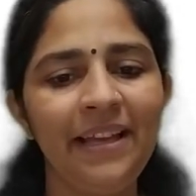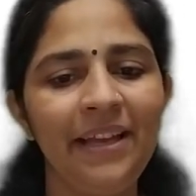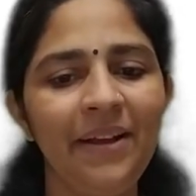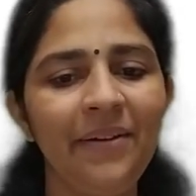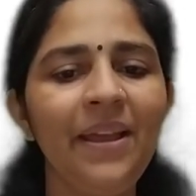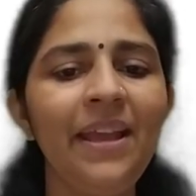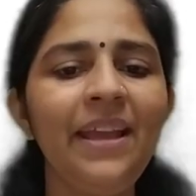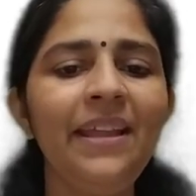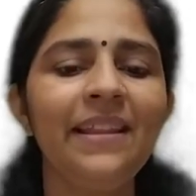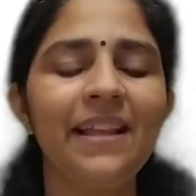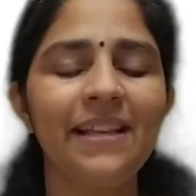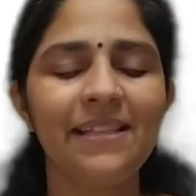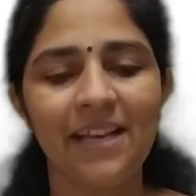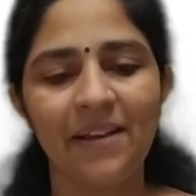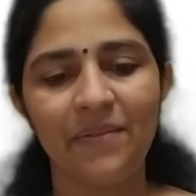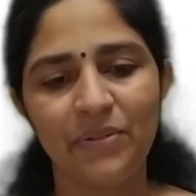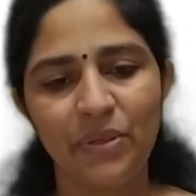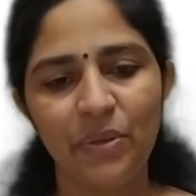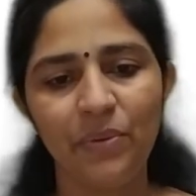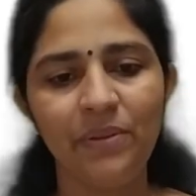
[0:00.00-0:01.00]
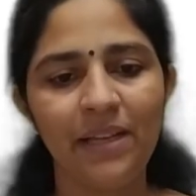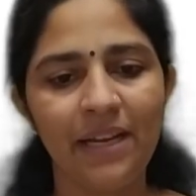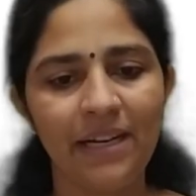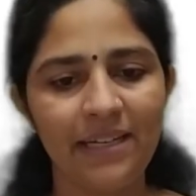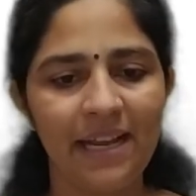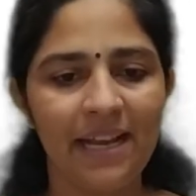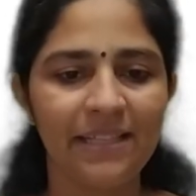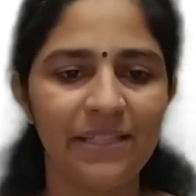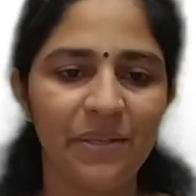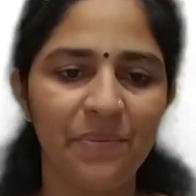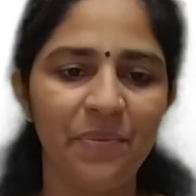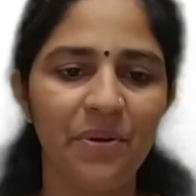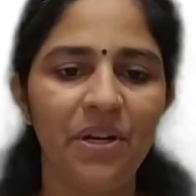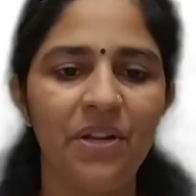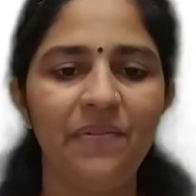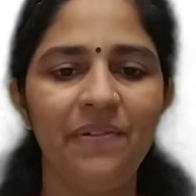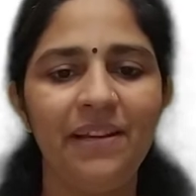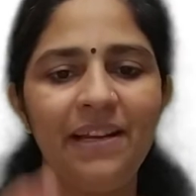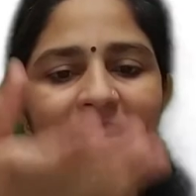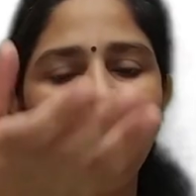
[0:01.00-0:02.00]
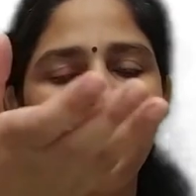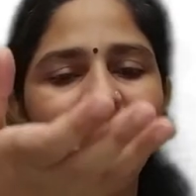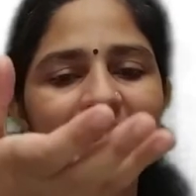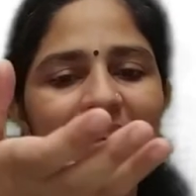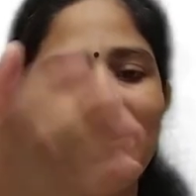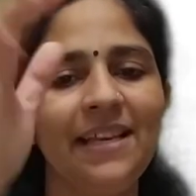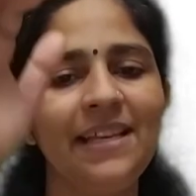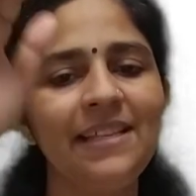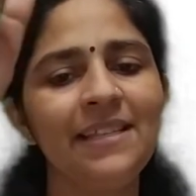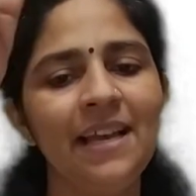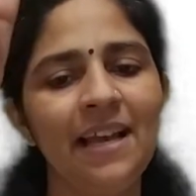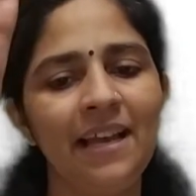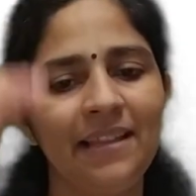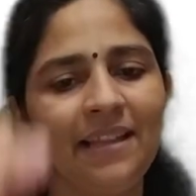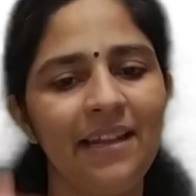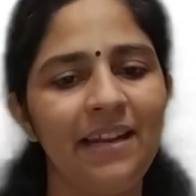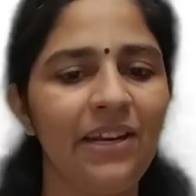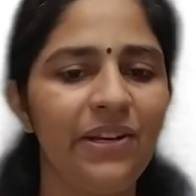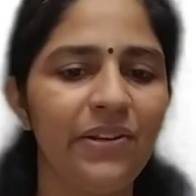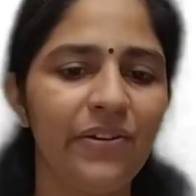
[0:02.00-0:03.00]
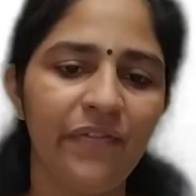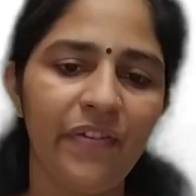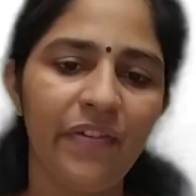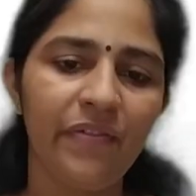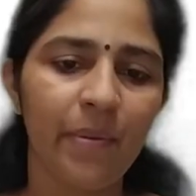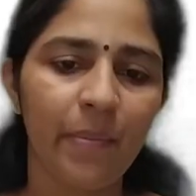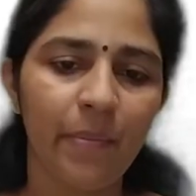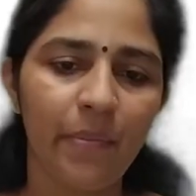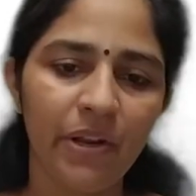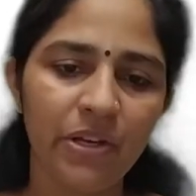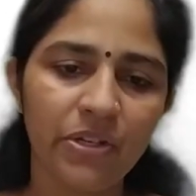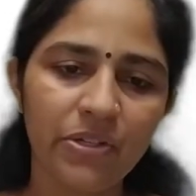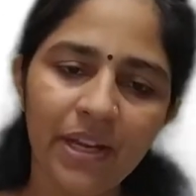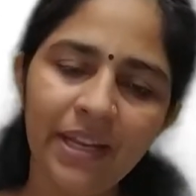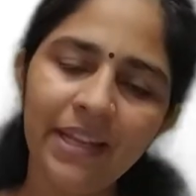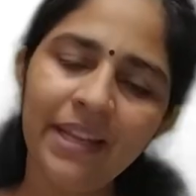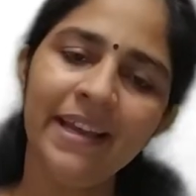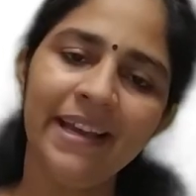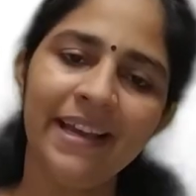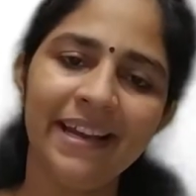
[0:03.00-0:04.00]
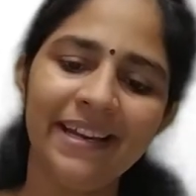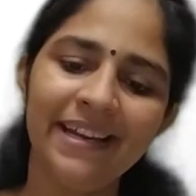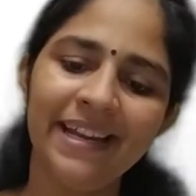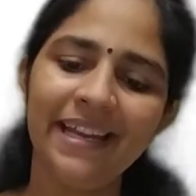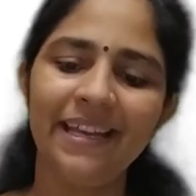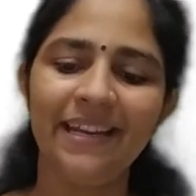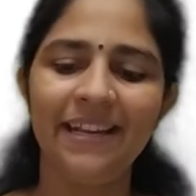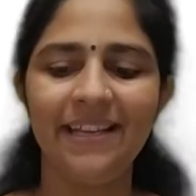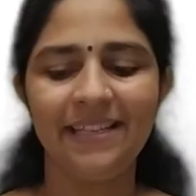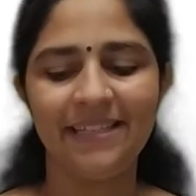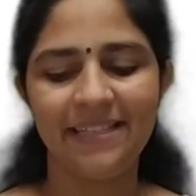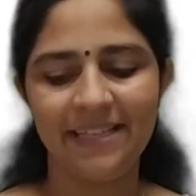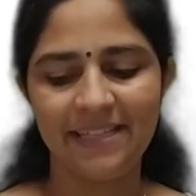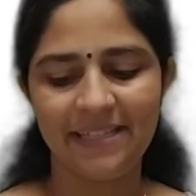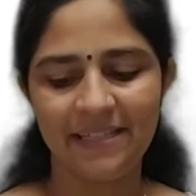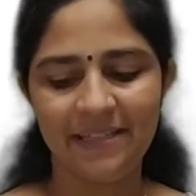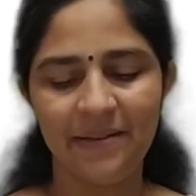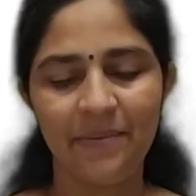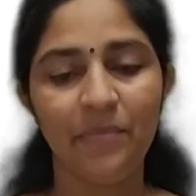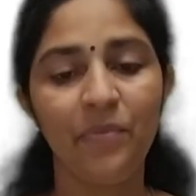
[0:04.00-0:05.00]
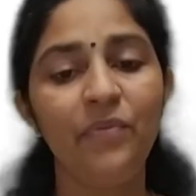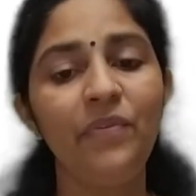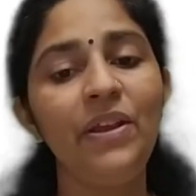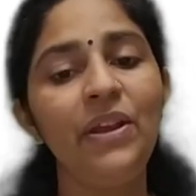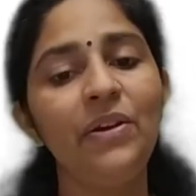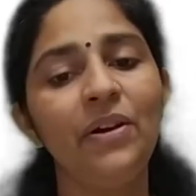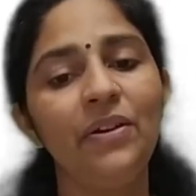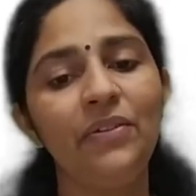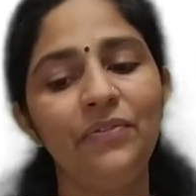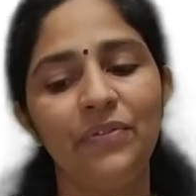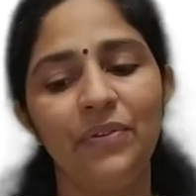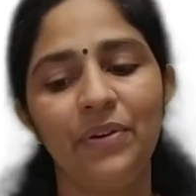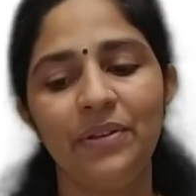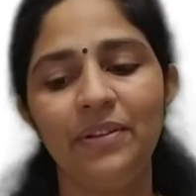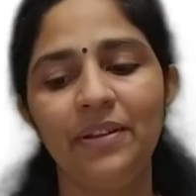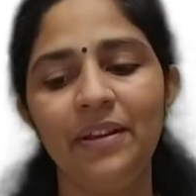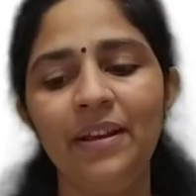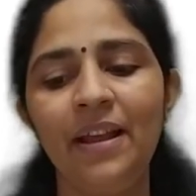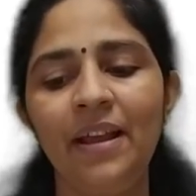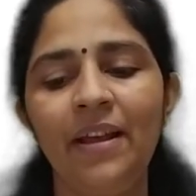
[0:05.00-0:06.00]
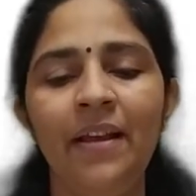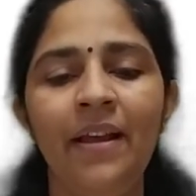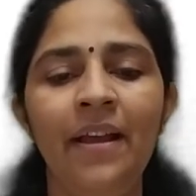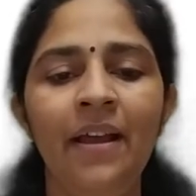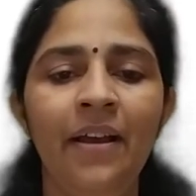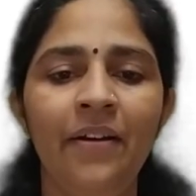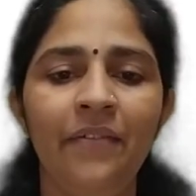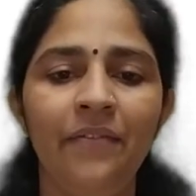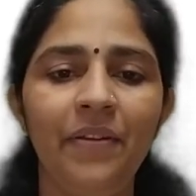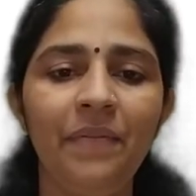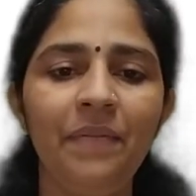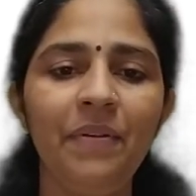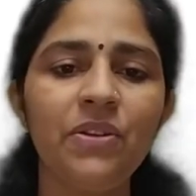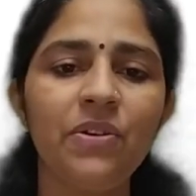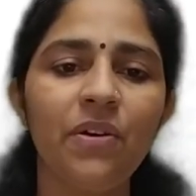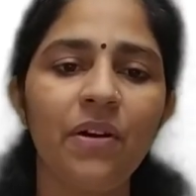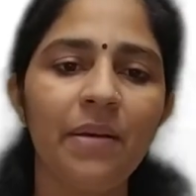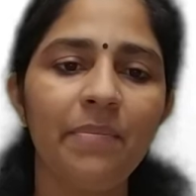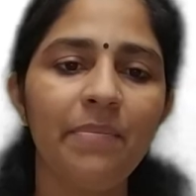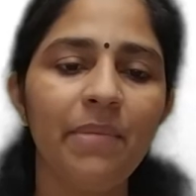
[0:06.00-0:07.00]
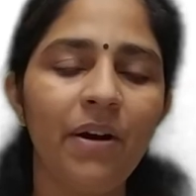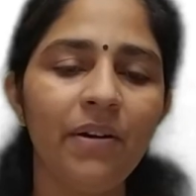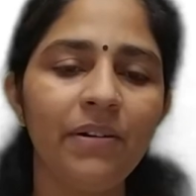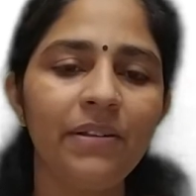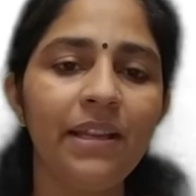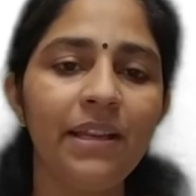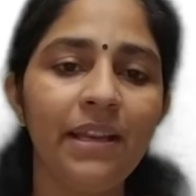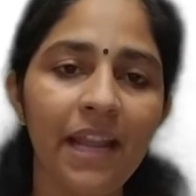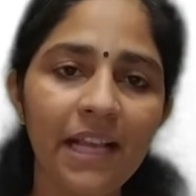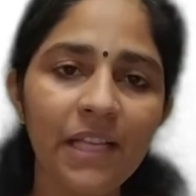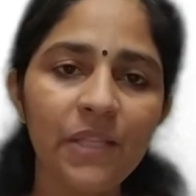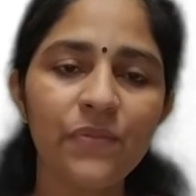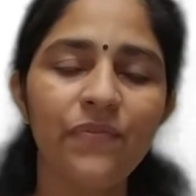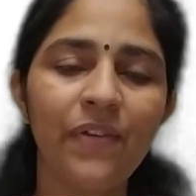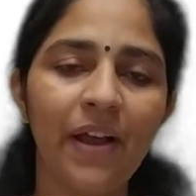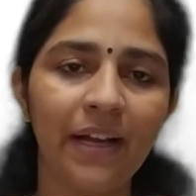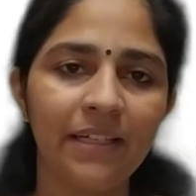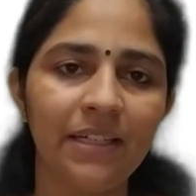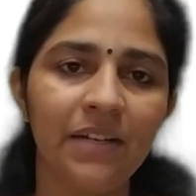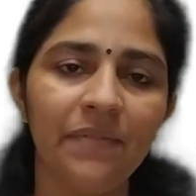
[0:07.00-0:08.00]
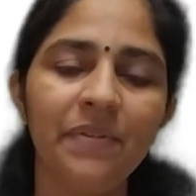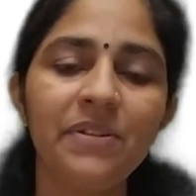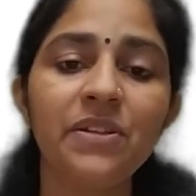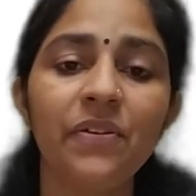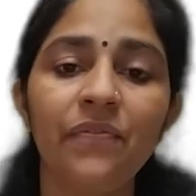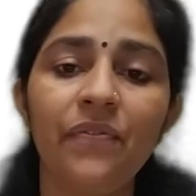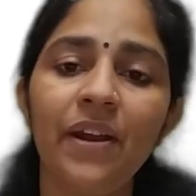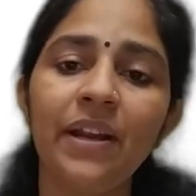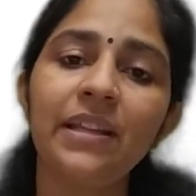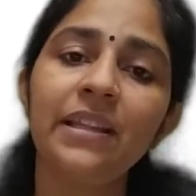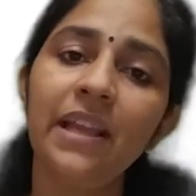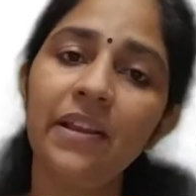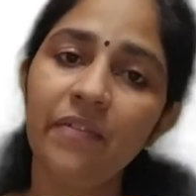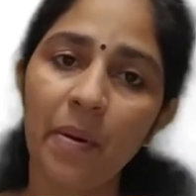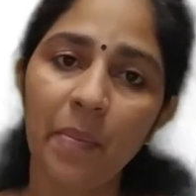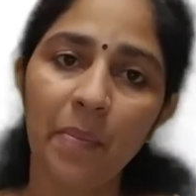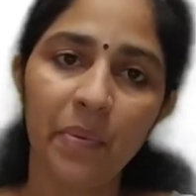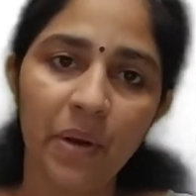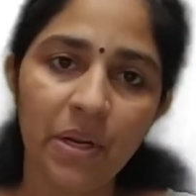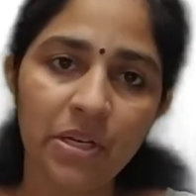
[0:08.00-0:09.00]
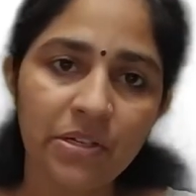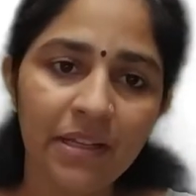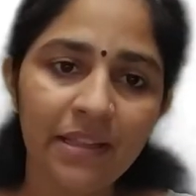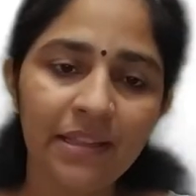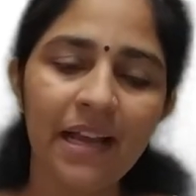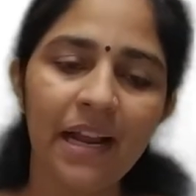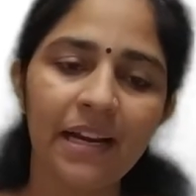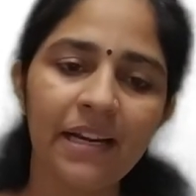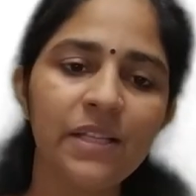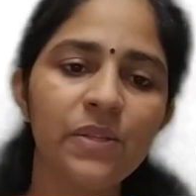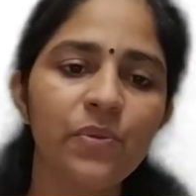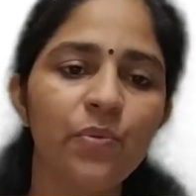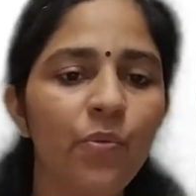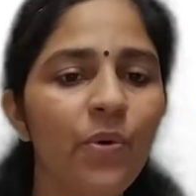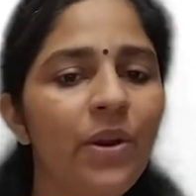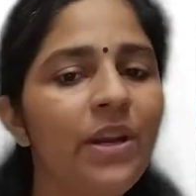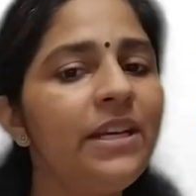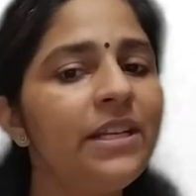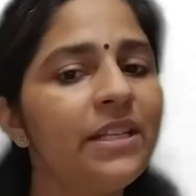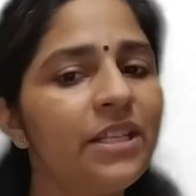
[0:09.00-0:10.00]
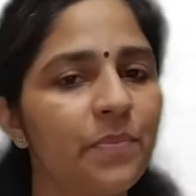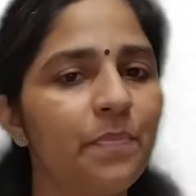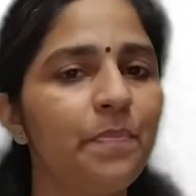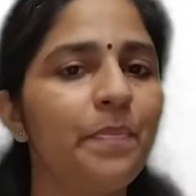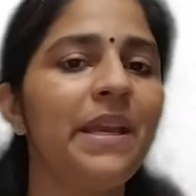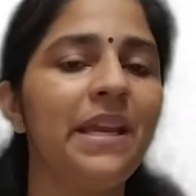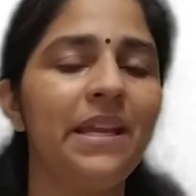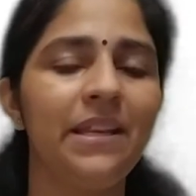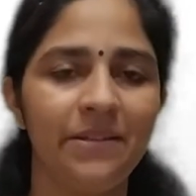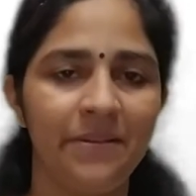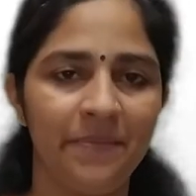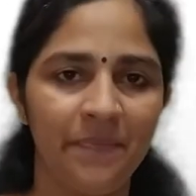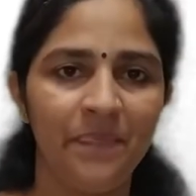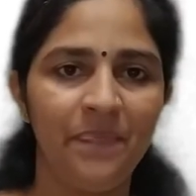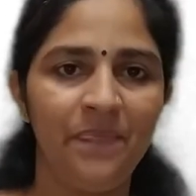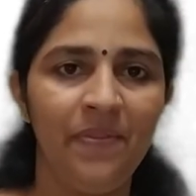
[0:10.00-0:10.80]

okay, as I've shown that as the humidity will increases, the rate of evaporation decreases. Moving on further, when we talk about the next factor which affect the evaporation, that is wind speed.